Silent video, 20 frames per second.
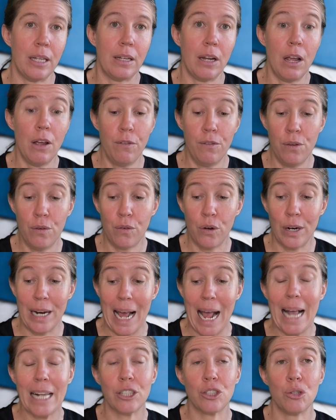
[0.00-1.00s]
that if you've got
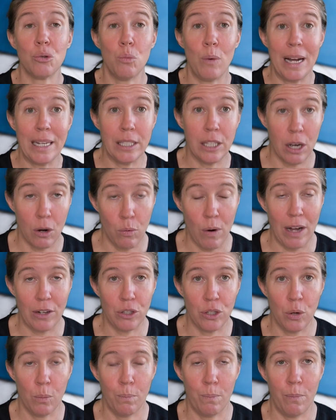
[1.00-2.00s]
extra weight
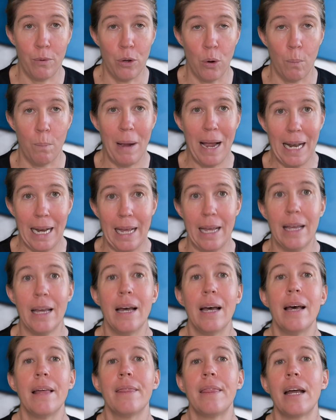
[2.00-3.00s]
around your belly,
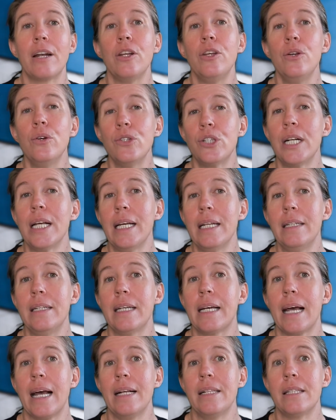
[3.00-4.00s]
that usually
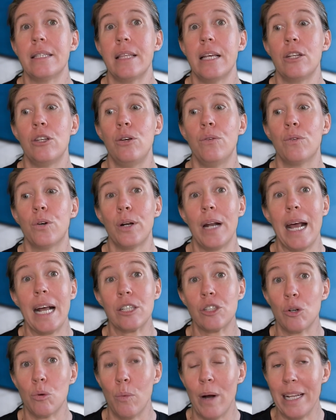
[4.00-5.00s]
indicates that you've got
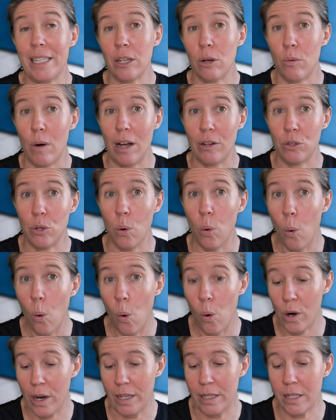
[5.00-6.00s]
extra weight around your
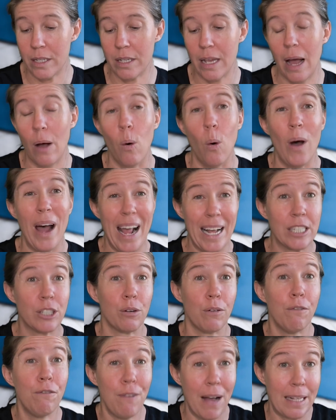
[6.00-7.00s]
organs or
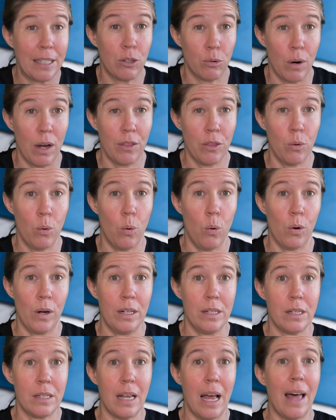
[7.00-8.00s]
extra fat around the
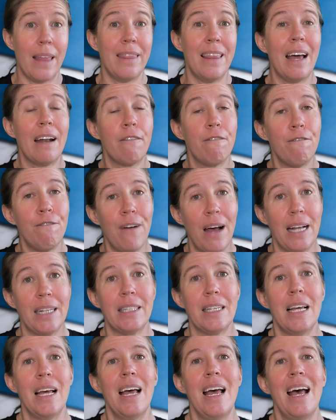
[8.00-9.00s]
organs. And that
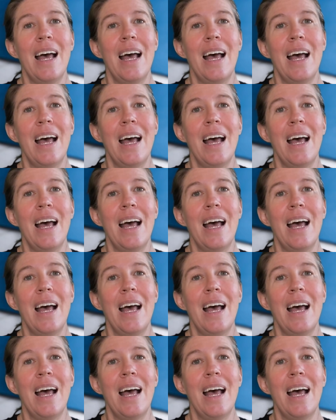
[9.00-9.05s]
fat